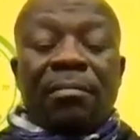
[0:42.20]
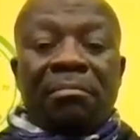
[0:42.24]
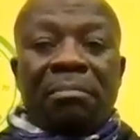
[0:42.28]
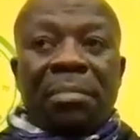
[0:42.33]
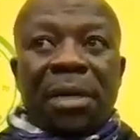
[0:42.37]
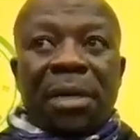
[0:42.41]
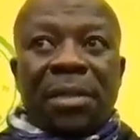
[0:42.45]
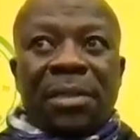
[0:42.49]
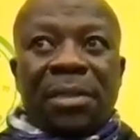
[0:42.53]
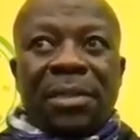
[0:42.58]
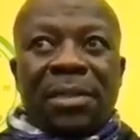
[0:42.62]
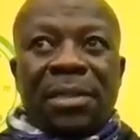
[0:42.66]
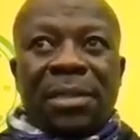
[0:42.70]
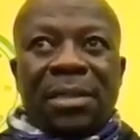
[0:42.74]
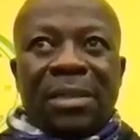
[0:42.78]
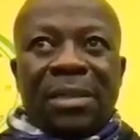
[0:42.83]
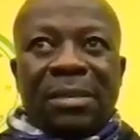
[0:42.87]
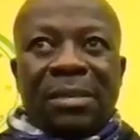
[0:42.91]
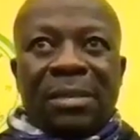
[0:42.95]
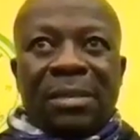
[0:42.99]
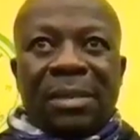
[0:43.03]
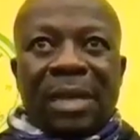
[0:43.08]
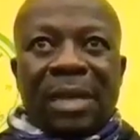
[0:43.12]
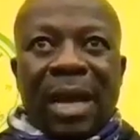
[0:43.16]
But
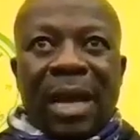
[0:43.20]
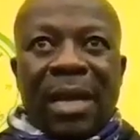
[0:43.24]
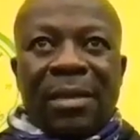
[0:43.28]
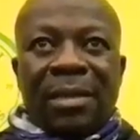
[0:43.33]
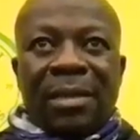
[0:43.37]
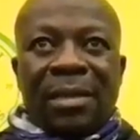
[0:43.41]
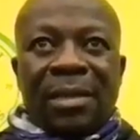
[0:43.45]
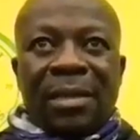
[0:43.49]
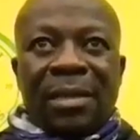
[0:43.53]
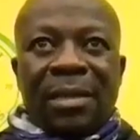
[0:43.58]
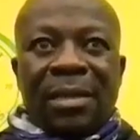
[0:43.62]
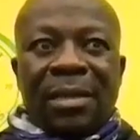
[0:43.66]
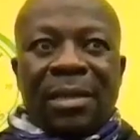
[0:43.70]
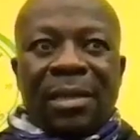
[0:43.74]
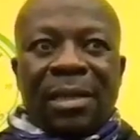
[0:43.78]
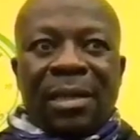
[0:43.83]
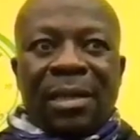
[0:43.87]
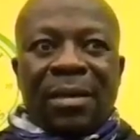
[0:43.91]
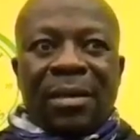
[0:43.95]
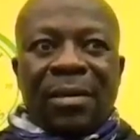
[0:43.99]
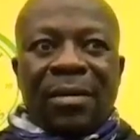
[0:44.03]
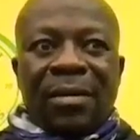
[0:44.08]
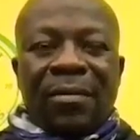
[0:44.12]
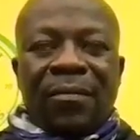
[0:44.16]
I think
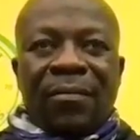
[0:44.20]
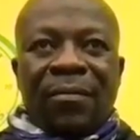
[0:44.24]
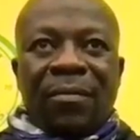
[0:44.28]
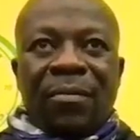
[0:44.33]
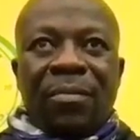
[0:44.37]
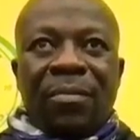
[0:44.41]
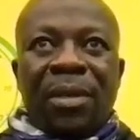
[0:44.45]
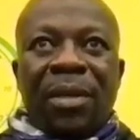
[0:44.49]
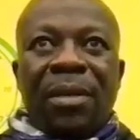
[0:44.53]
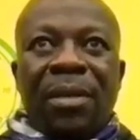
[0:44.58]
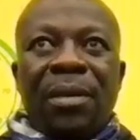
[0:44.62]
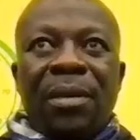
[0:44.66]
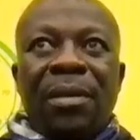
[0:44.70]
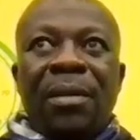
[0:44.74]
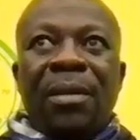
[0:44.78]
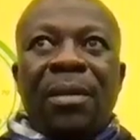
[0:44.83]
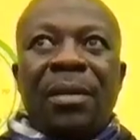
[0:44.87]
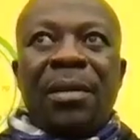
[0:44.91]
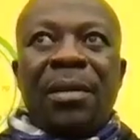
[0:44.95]
for me,